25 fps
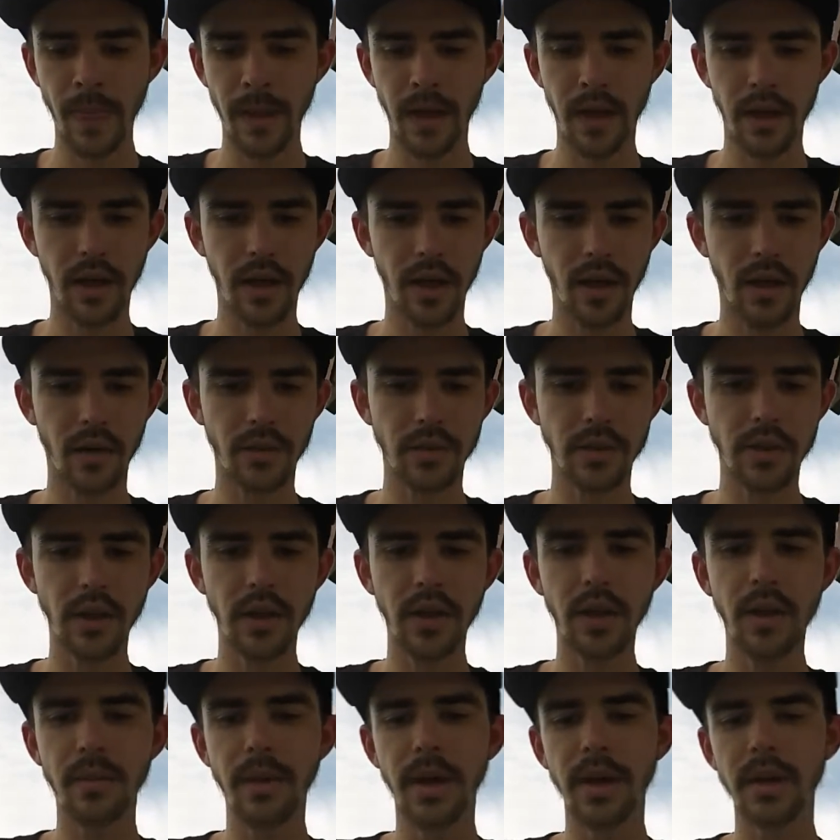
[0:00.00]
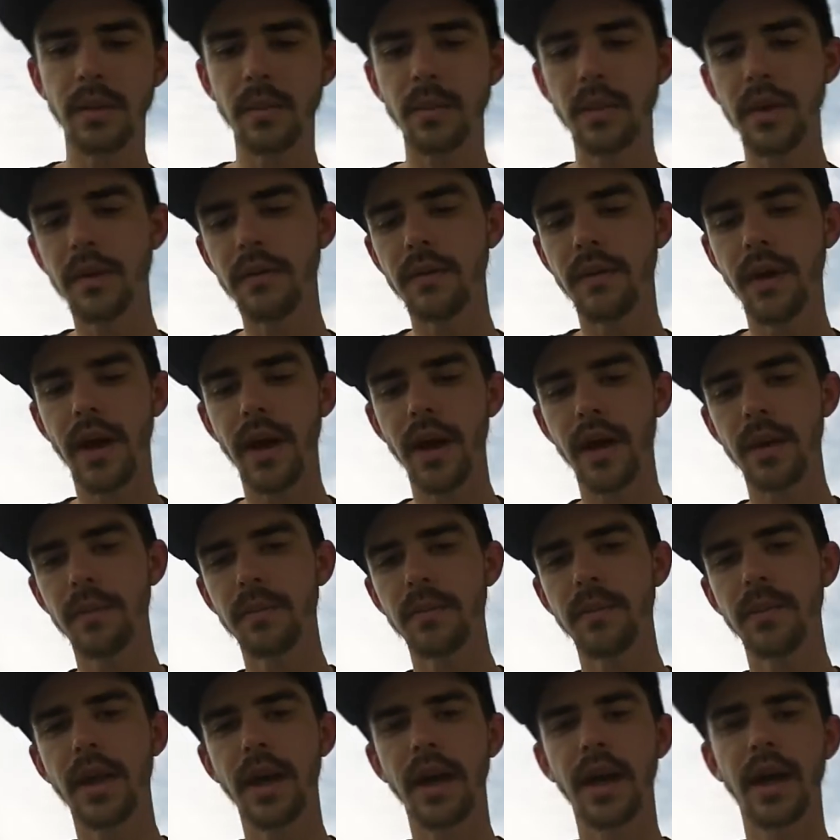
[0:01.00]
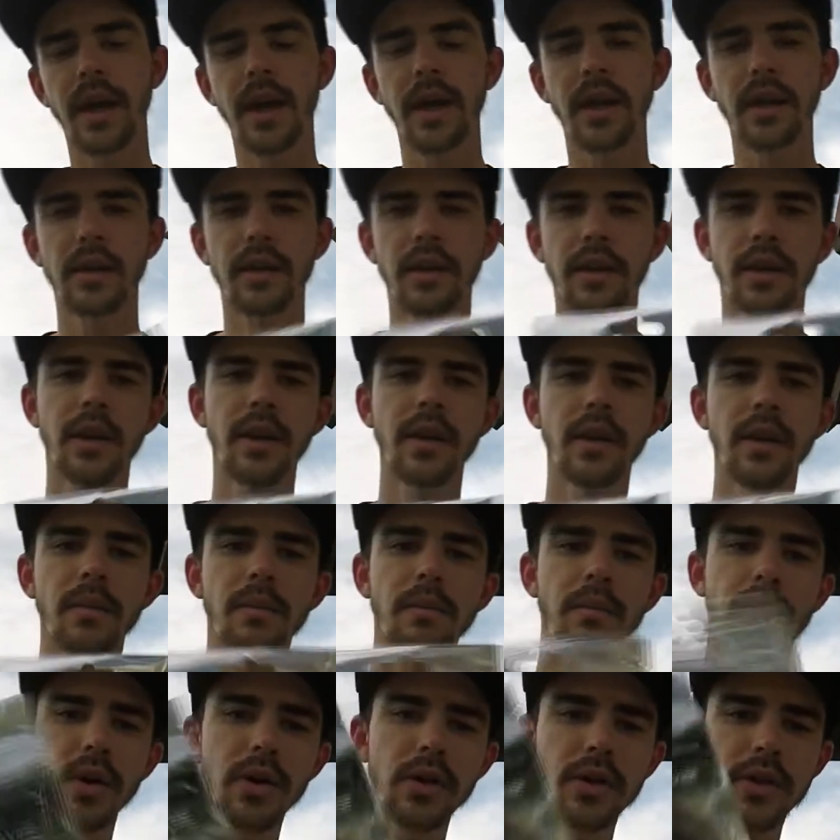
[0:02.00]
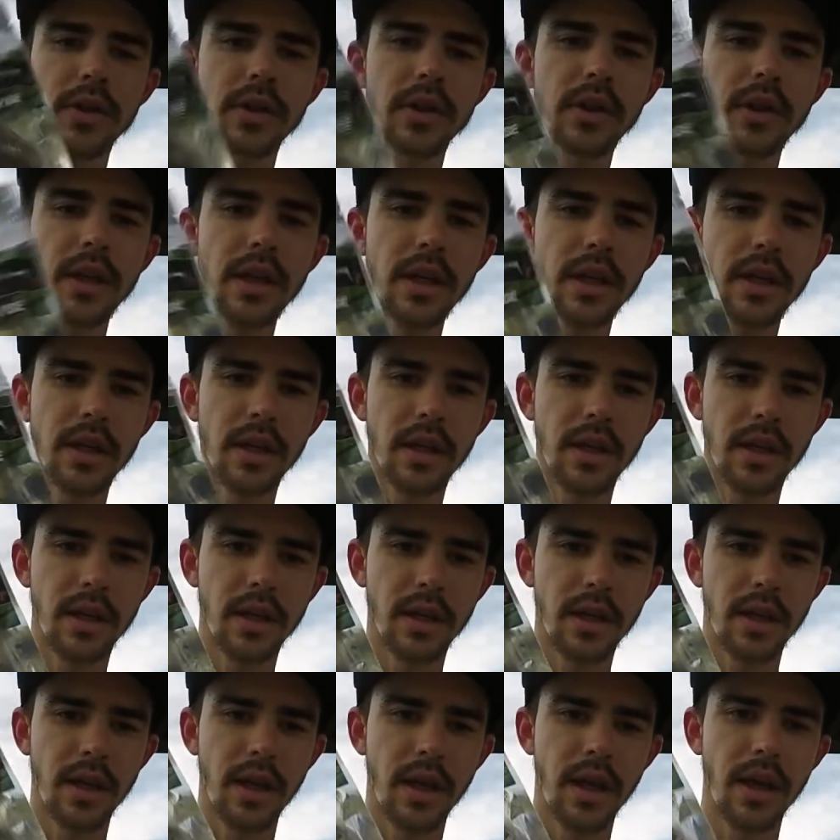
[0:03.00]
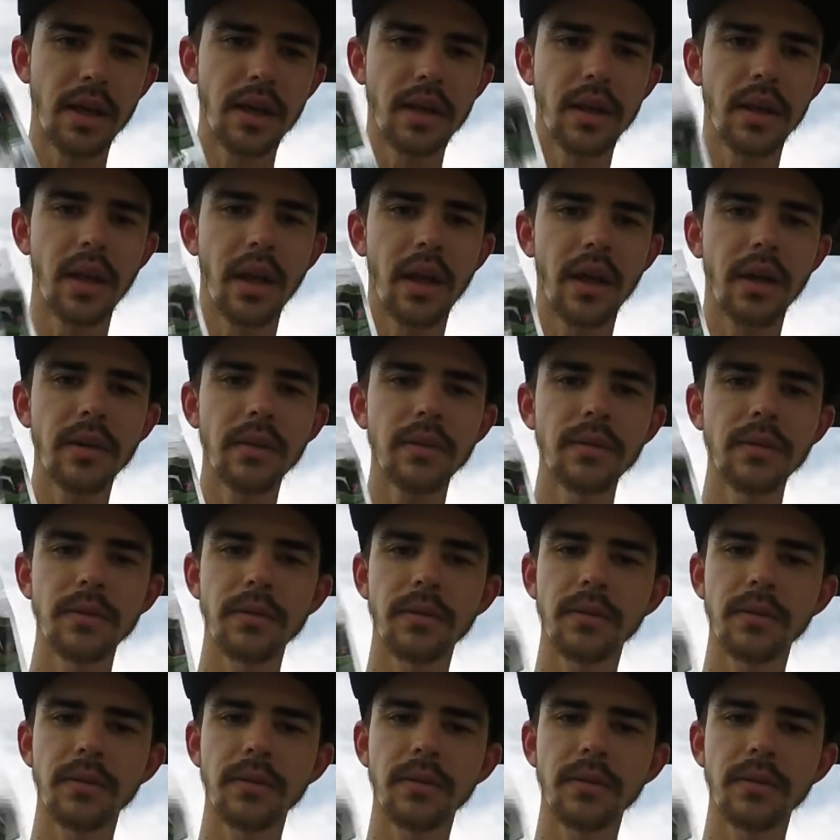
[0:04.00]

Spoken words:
Now, something about the bee vibe that personally I love